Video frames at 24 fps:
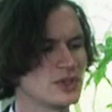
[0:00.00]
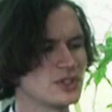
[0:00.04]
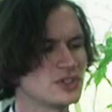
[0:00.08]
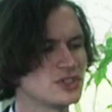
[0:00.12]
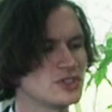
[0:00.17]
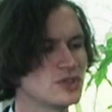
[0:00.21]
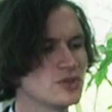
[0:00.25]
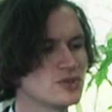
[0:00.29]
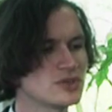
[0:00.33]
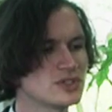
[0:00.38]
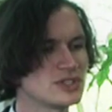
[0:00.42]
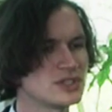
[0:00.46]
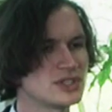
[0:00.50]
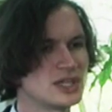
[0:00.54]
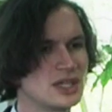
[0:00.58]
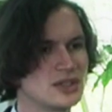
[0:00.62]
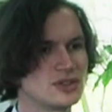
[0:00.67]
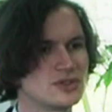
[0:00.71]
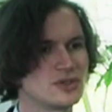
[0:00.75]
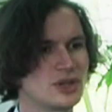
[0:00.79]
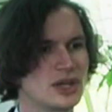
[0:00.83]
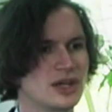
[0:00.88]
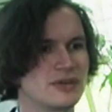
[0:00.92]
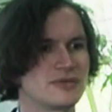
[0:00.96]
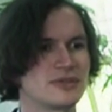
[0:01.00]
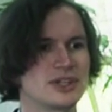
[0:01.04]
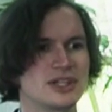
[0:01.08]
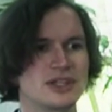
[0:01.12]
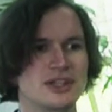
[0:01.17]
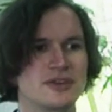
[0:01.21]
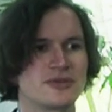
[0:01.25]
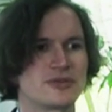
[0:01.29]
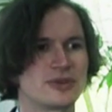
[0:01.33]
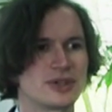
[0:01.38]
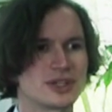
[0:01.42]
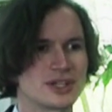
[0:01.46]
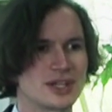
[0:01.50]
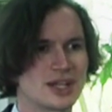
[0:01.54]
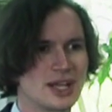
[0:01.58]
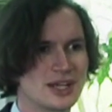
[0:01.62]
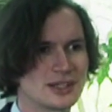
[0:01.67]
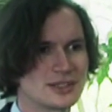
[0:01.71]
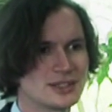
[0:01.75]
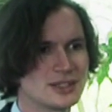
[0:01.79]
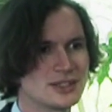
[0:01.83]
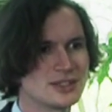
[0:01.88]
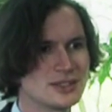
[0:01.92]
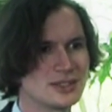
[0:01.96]
Students tend to have their different
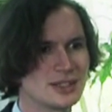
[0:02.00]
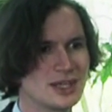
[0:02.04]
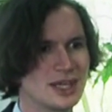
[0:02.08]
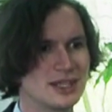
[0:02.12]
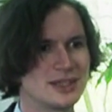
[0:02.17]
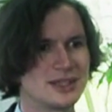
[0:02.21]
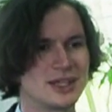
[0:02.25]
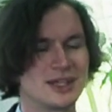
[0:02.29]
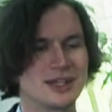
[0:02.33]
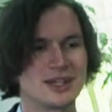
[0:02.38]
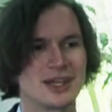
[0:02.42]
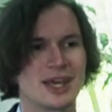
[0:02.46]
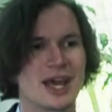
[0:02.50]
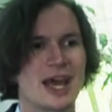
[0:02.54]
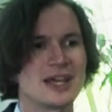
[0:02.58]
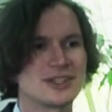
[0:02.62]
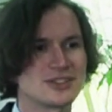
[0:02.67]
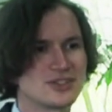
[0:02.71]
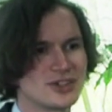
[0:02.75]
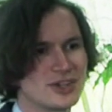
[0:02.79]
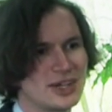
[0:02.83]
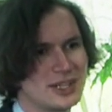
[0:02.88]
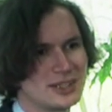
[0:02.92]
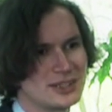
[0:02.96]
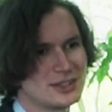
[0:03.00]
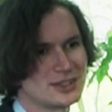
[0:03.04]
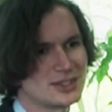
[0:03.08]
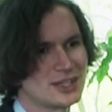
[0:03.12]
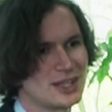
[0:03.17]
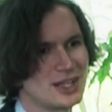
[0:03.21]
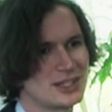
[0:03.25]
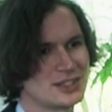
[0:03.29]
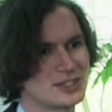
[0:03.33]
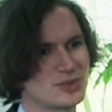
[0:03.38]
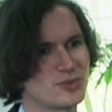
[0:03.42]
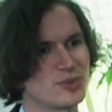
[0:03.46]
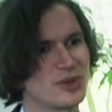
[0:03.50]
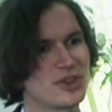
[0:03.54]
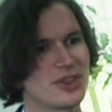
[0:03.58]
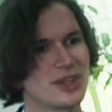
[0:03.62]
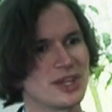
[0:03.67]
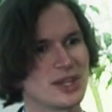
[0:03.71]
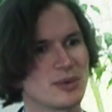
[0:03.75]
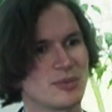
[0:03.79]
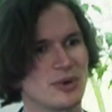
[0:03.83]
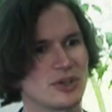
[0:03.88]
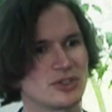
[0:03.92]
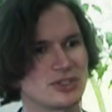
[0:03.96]
classes, and then they isolate these classes. We
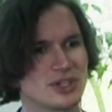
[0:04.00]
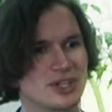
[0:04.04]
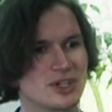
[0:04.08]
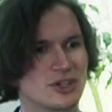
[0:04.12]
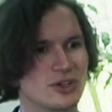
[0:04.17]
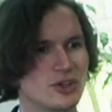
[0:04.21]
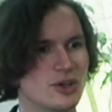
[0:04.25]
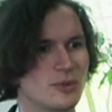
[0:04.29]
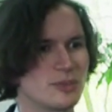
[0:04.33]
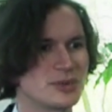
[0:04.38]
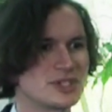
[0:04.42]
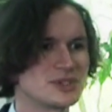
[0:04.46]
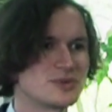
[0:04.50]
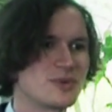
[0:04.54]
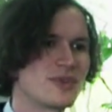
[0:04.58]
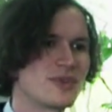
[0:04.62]
think about economics, we